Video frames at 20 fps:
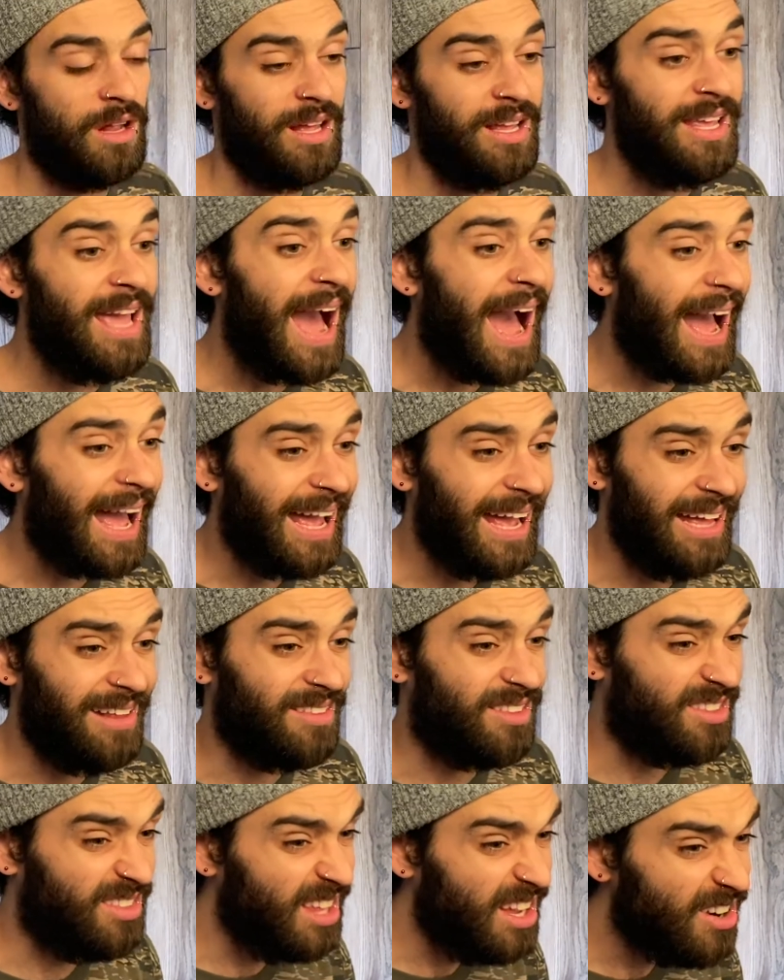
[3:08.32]
Yeah, in
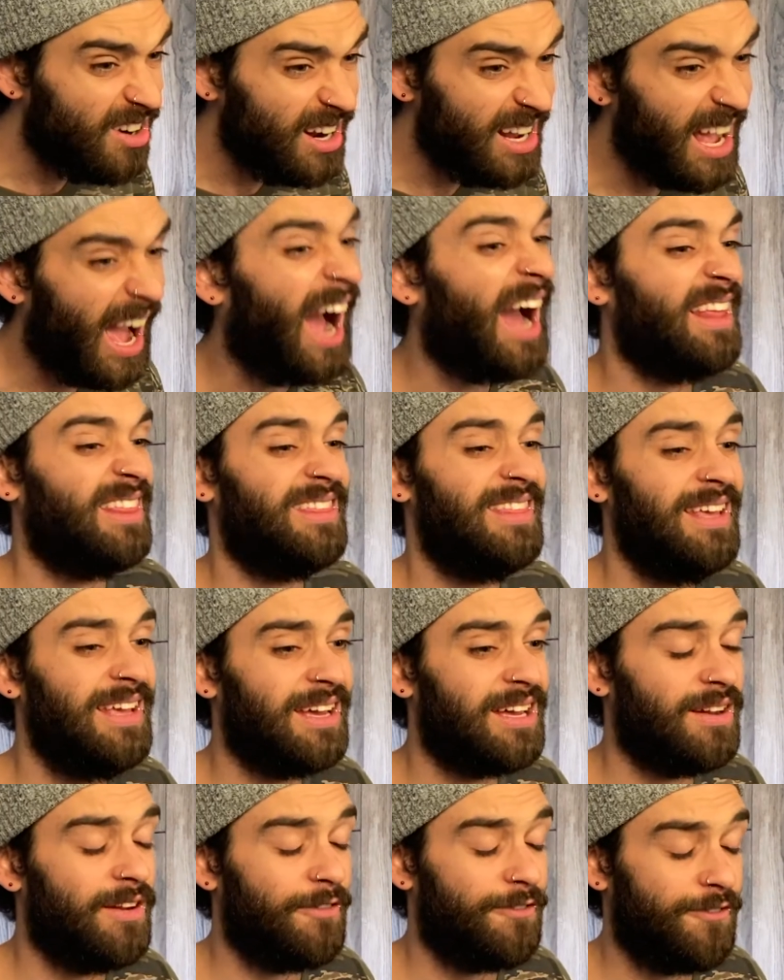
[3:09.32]
theory, I
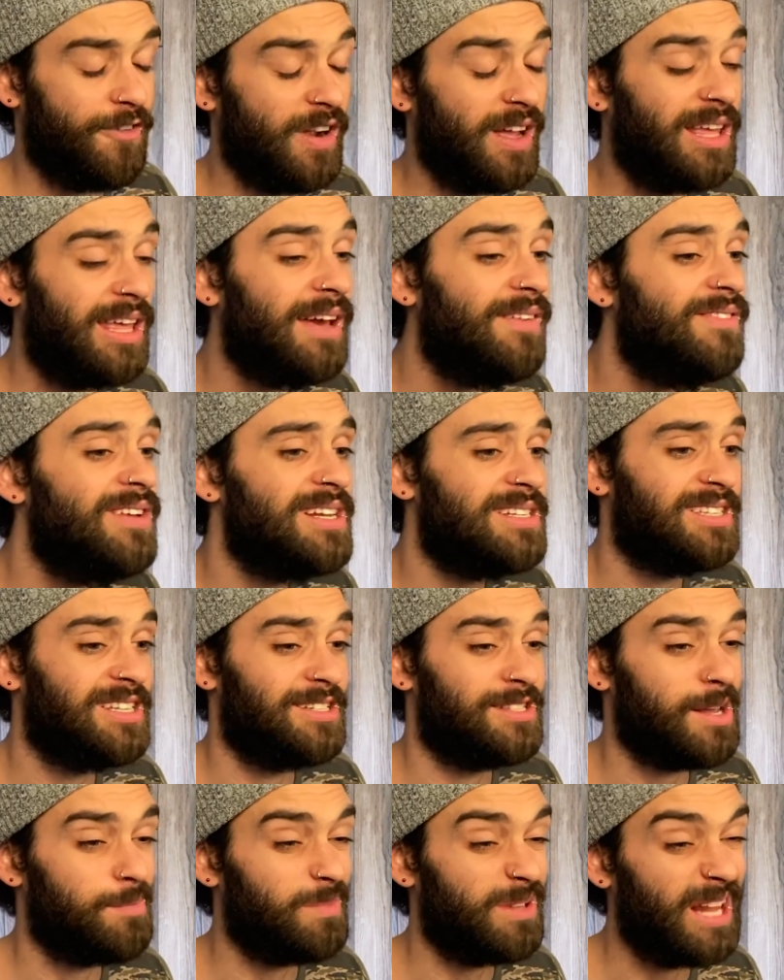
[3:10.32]
think forgiveness
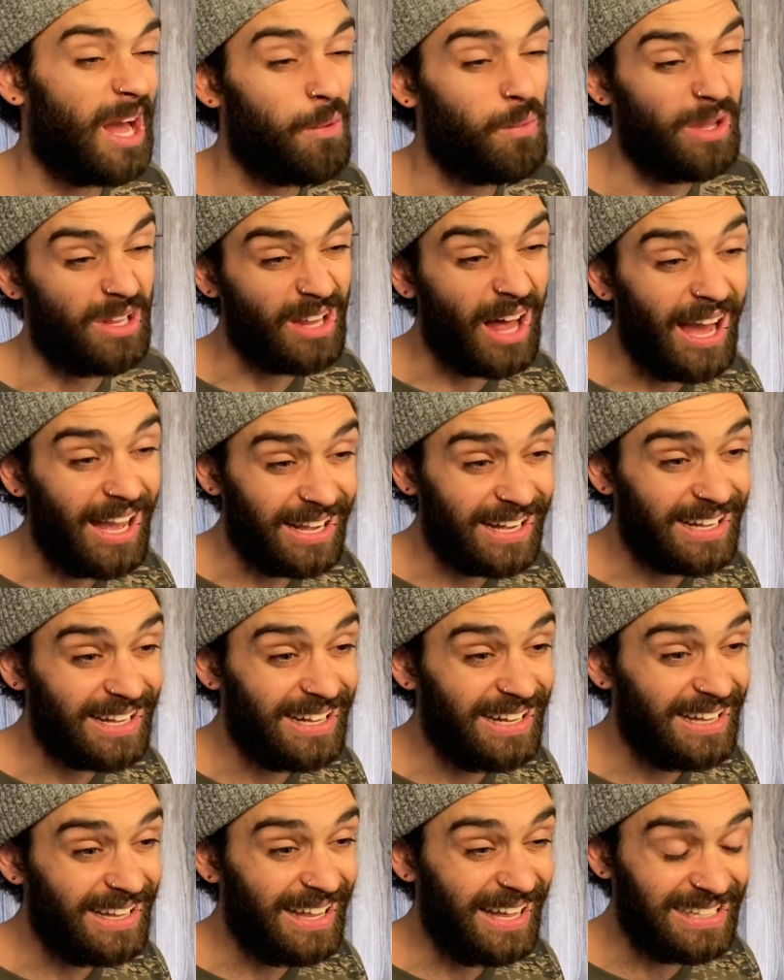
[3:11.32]
is something that we like.
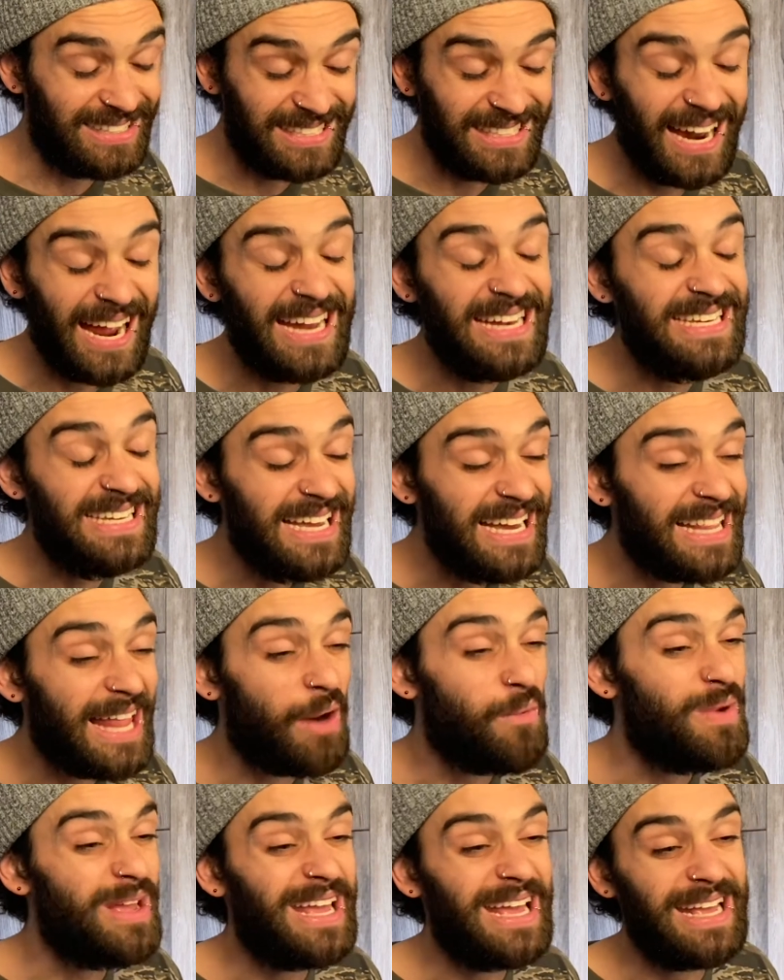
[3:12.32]
It's an idea
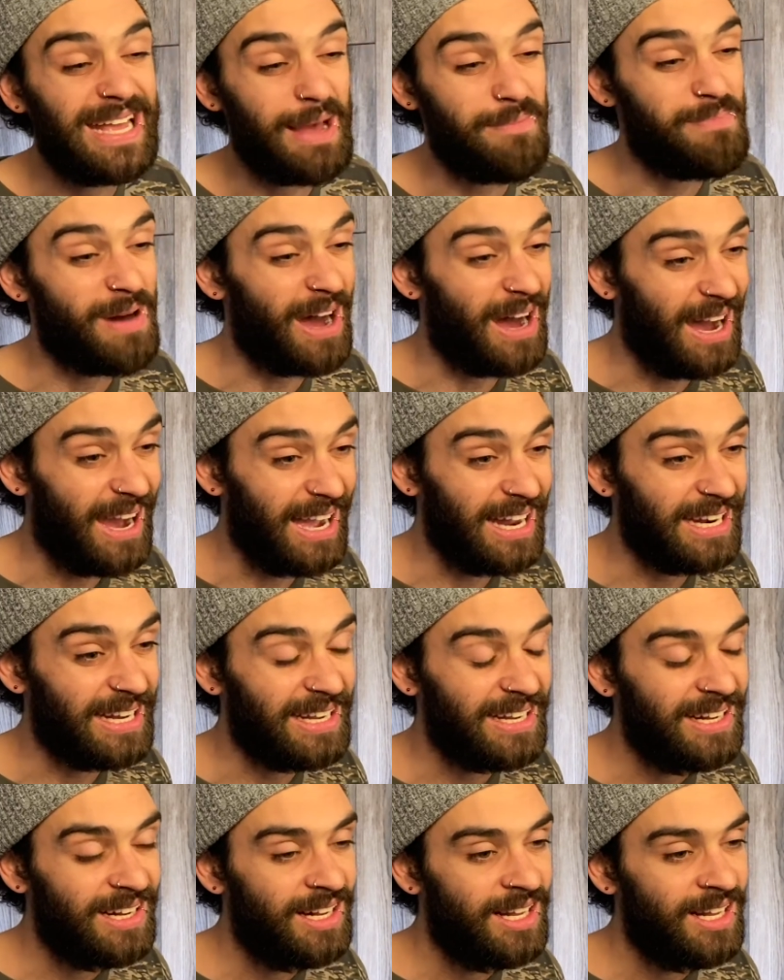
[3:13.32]
that we can get behind.